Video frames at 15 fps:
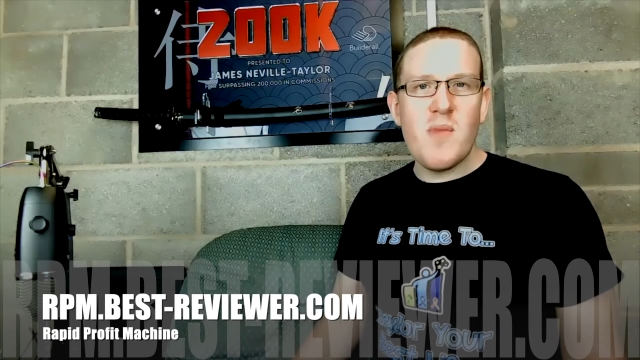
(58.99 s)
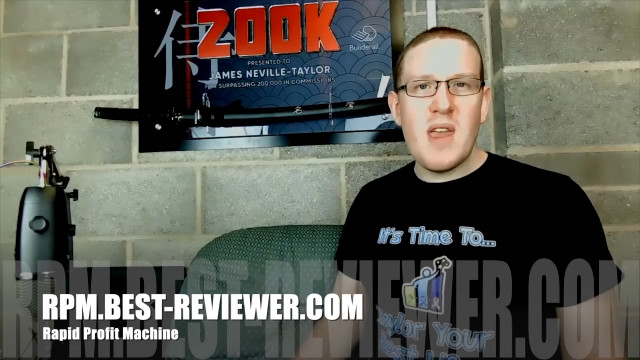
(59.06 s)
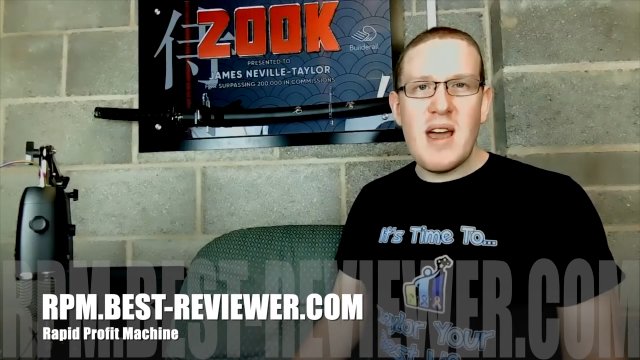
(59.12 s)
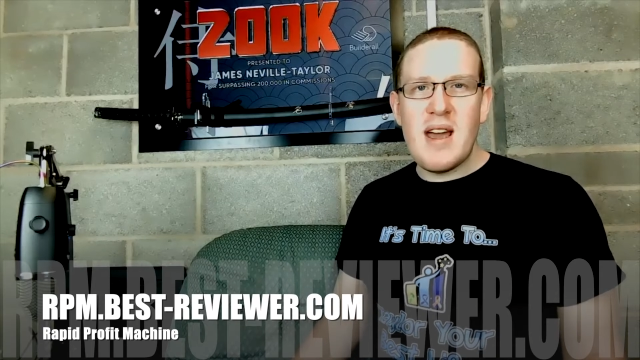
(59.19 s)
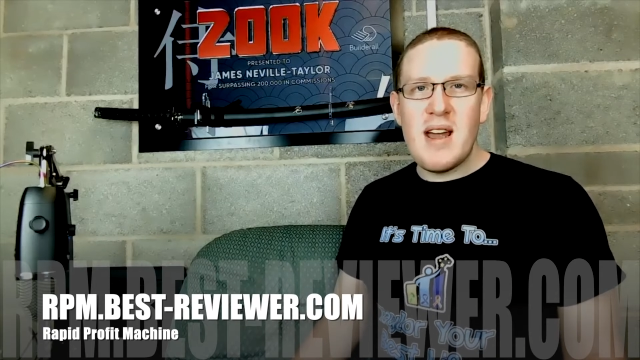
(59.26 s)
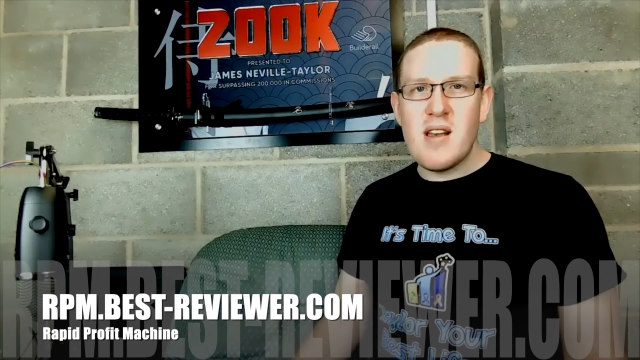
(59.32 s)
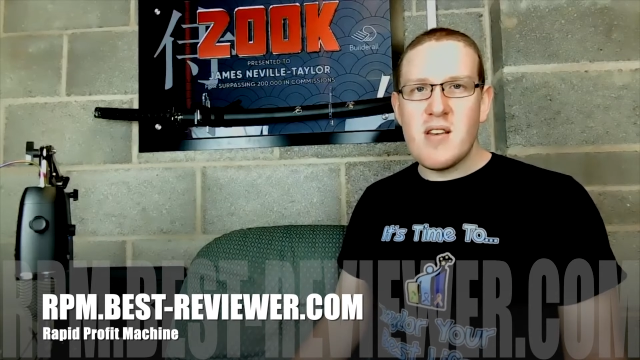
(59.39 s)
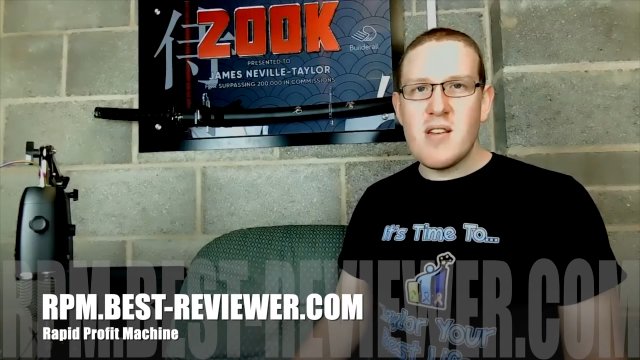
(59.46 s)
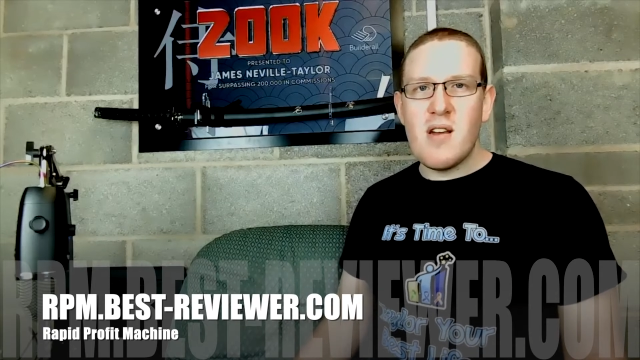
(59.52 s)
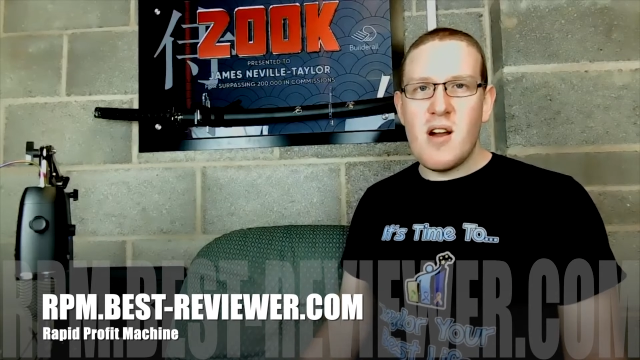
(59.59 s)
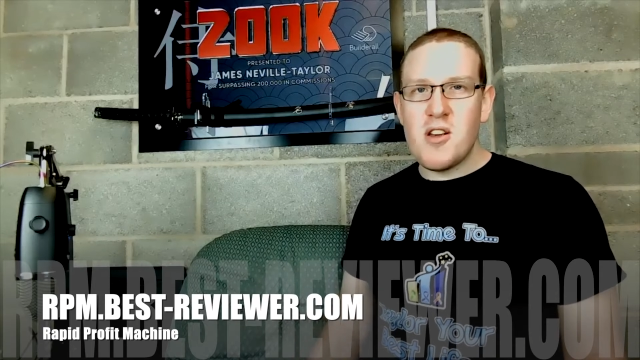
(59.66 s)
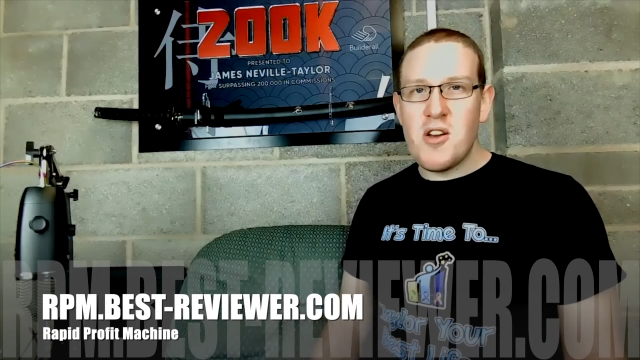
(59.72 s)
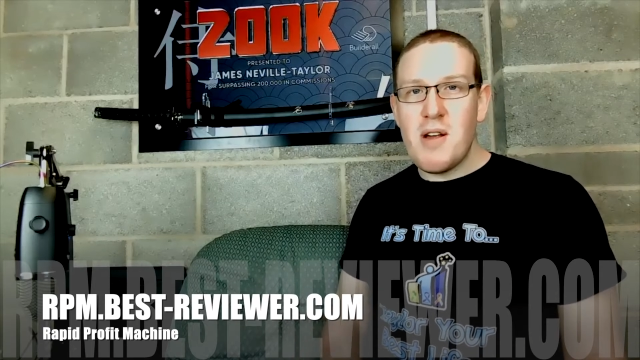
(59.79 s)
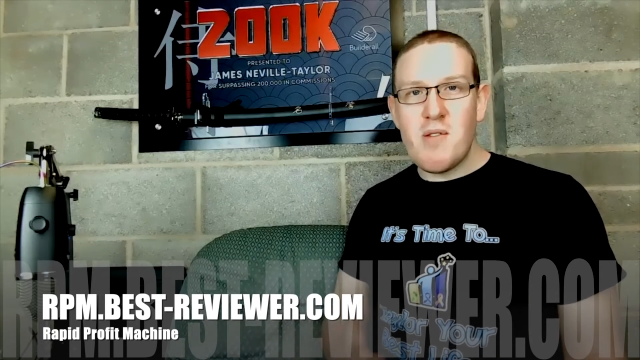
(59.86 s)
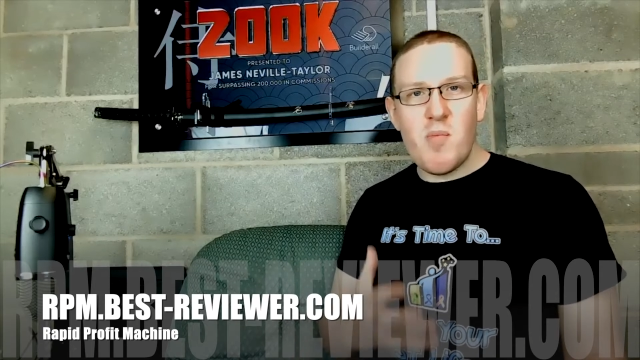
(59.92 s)
And I
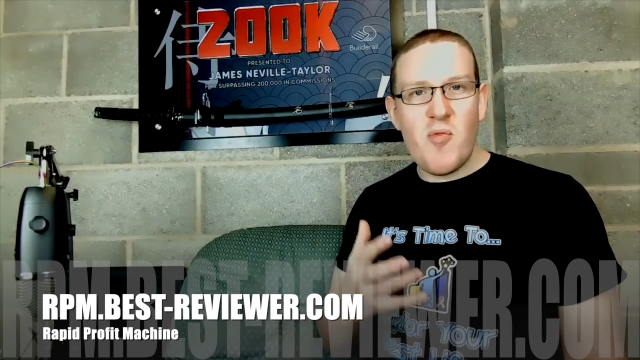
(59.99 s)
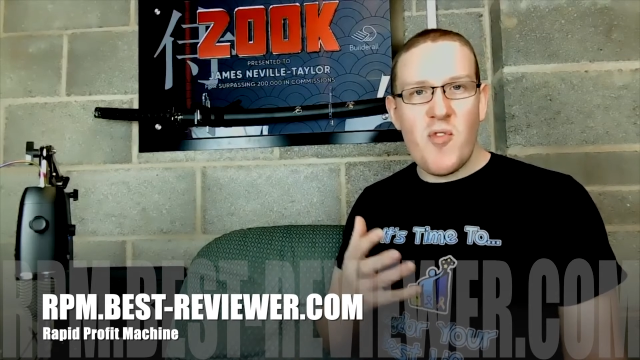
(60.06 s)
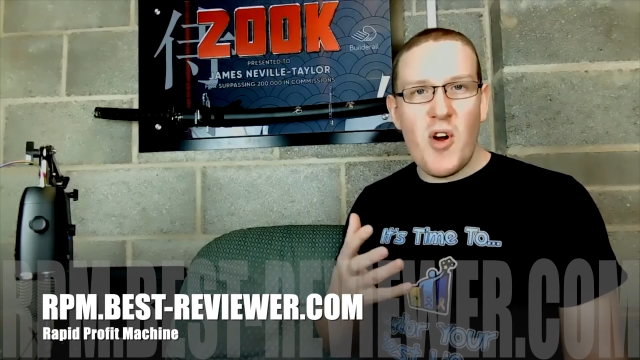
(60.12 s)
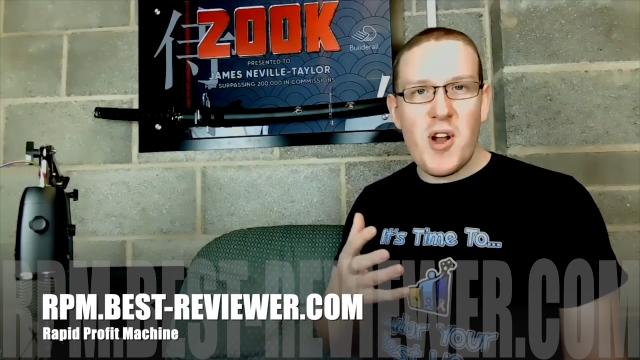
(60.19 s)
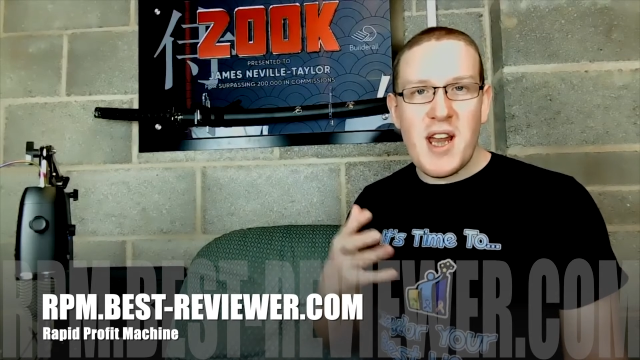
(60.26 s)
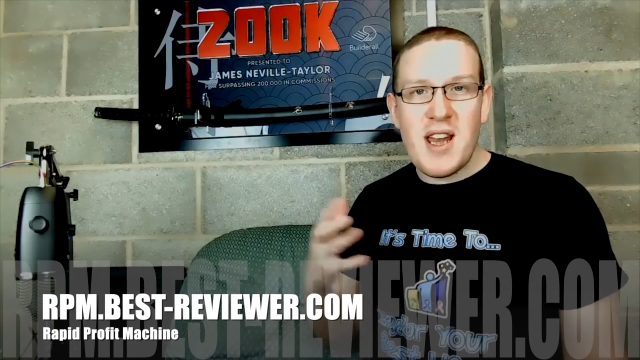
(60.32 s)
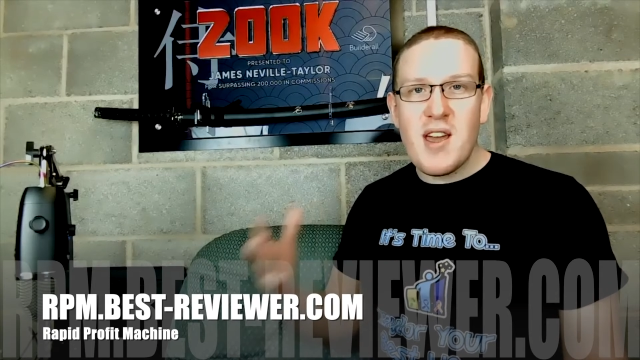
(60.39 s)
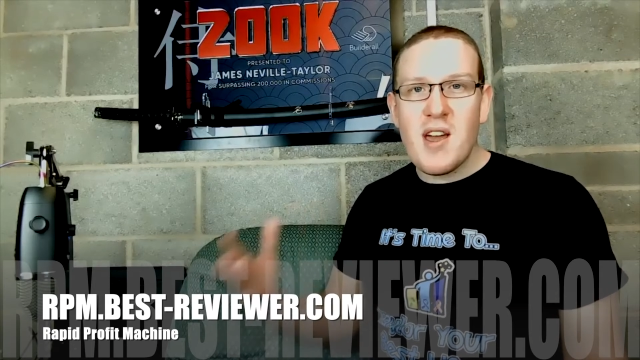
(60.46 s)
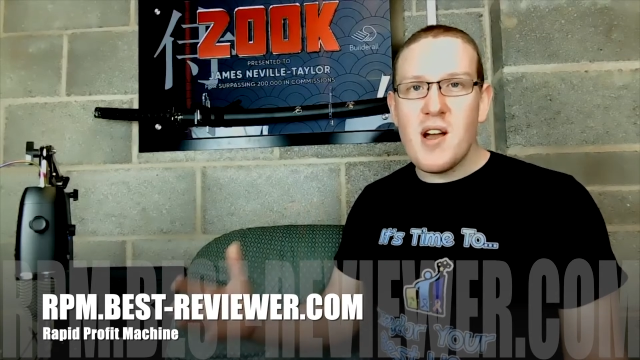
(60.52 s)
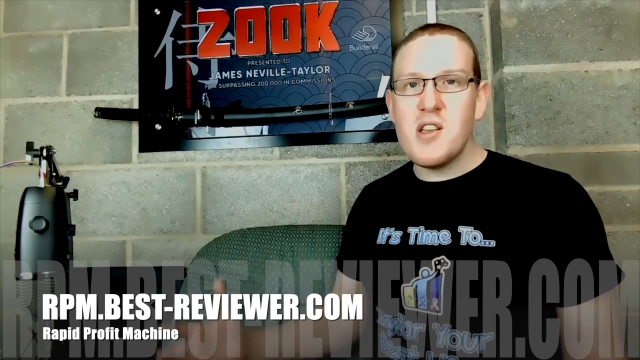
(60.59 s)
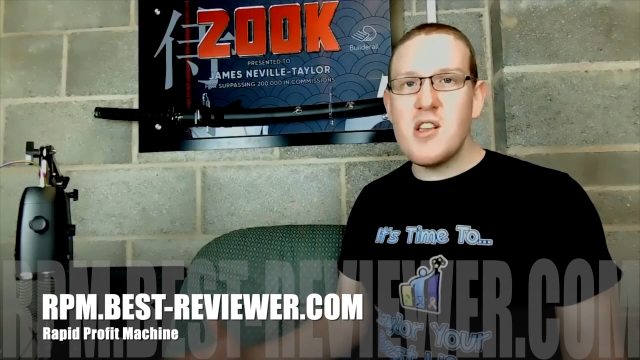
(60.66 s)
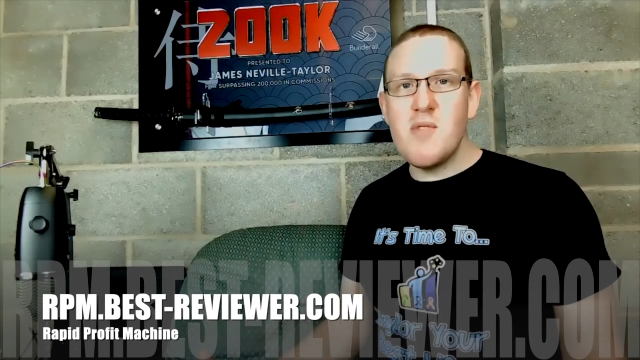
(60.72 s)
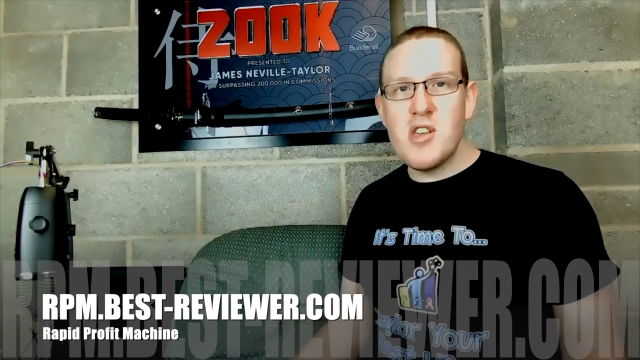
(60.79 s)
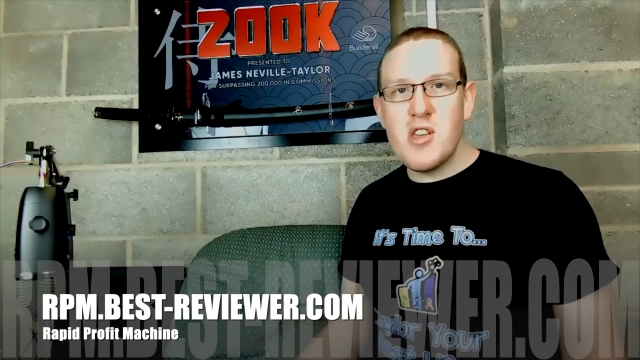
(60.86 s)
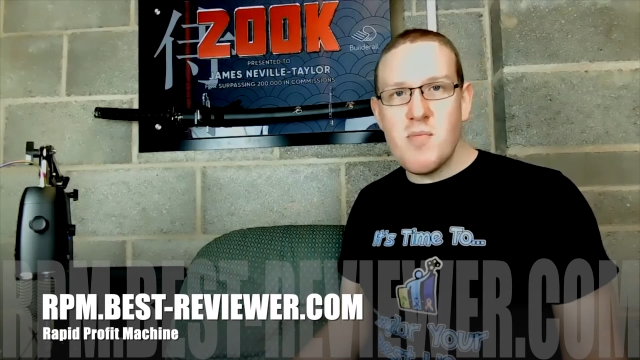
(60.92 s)
don't have to provide any
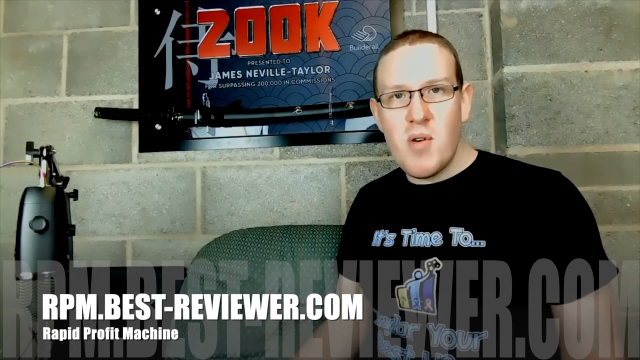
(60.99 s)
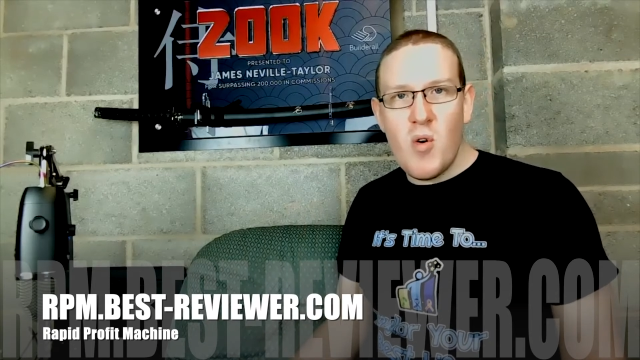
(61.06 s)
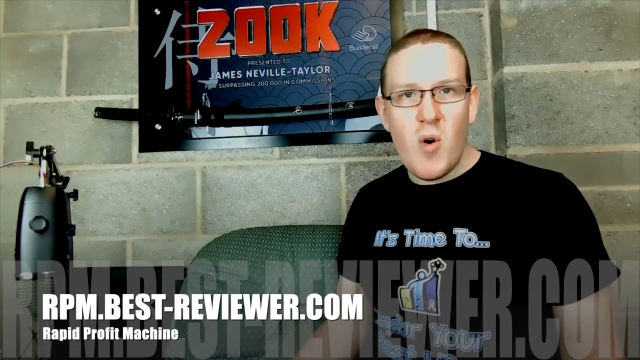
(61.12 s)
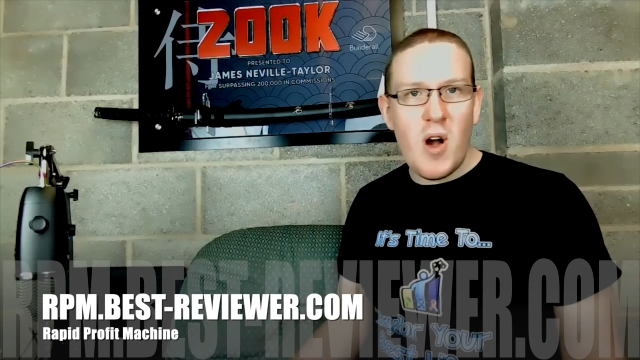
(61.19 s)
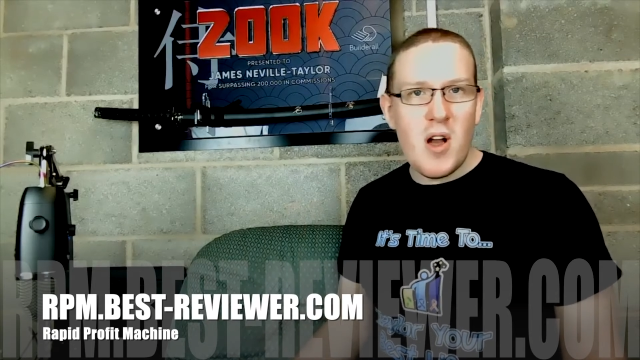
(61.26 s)
customer support.